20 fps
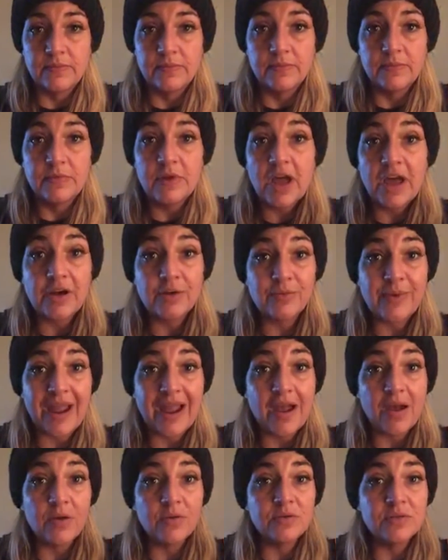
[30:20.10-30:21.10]
not
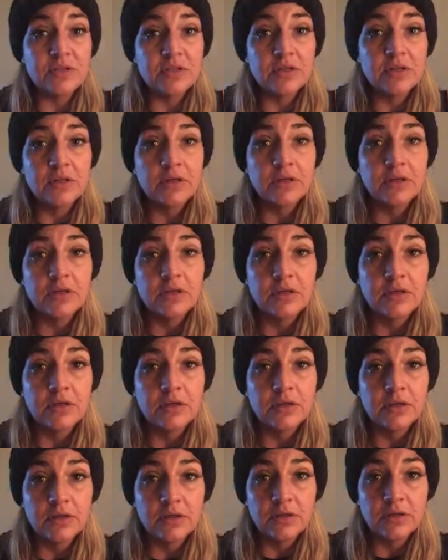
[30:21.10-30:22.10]
around.
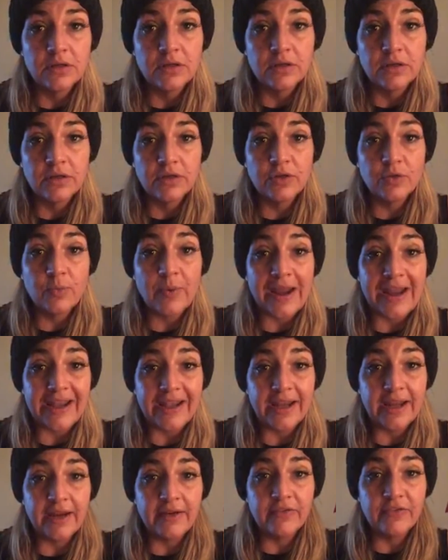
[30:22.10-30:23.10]
You're
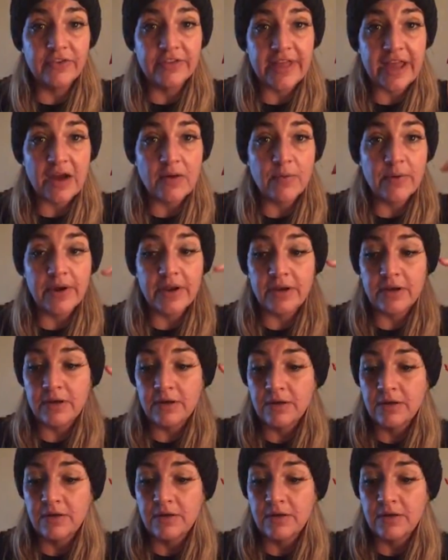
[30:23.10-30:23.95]
waiting for that one?